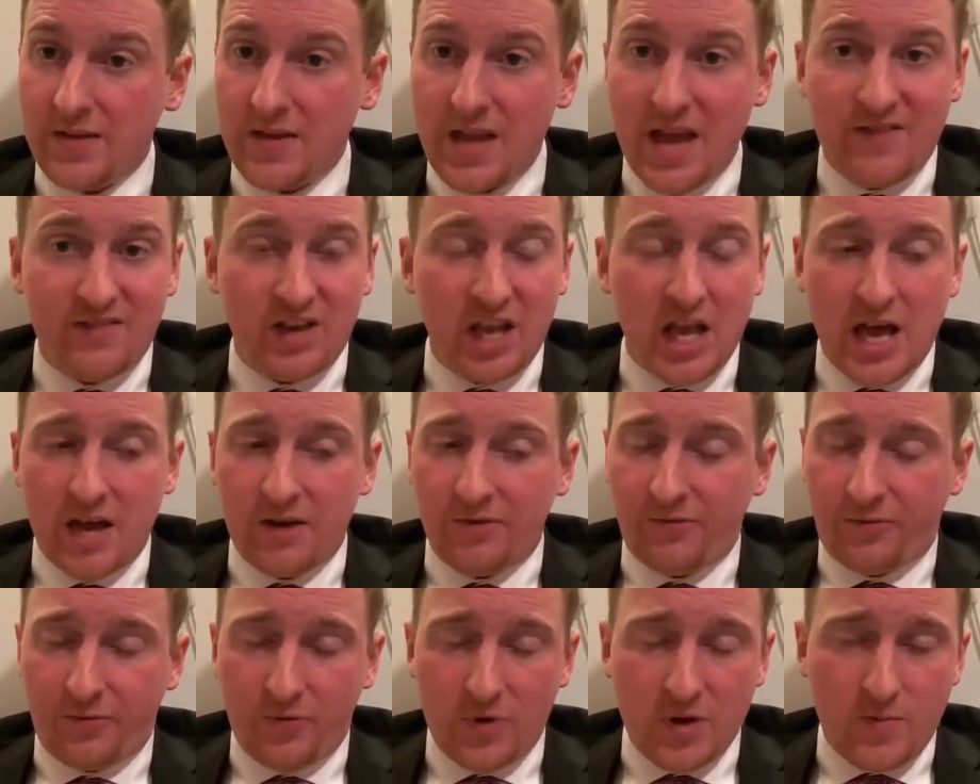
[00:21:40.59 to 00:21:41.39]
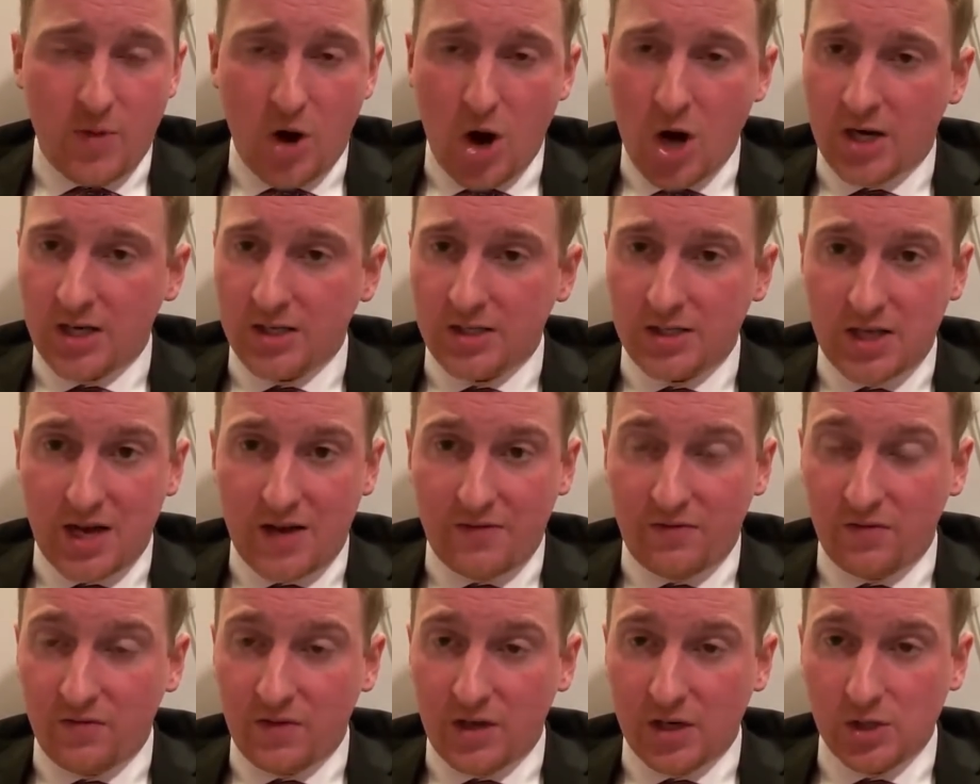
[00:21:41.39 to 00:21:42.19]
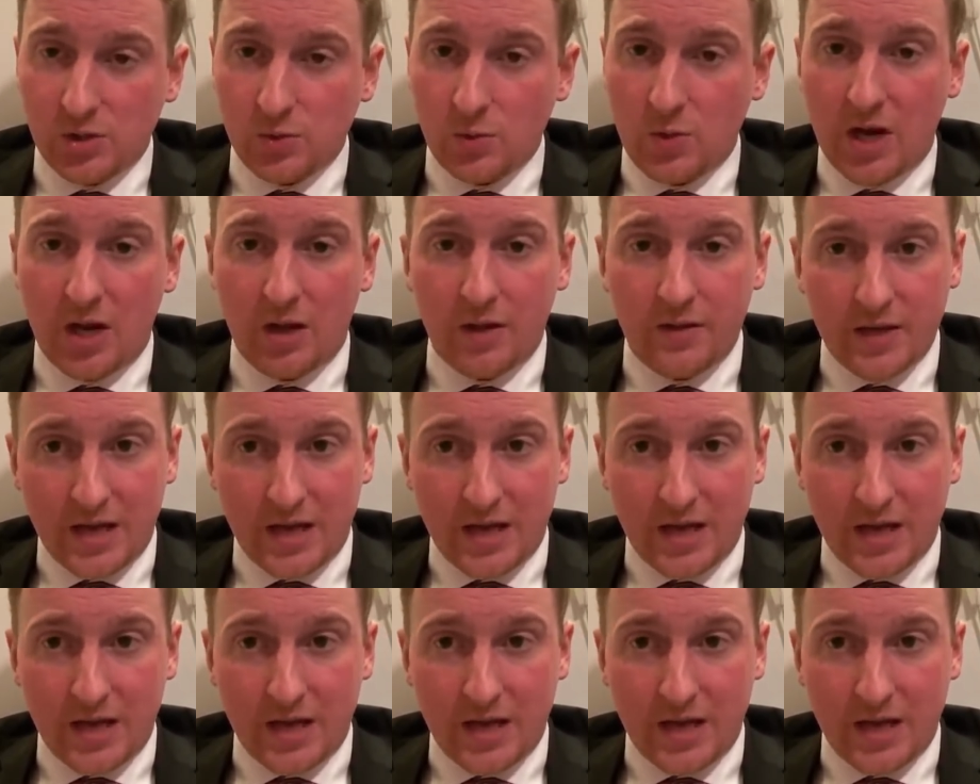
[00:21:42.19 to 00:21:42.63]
They have a lot of free market stuff in Venezuela.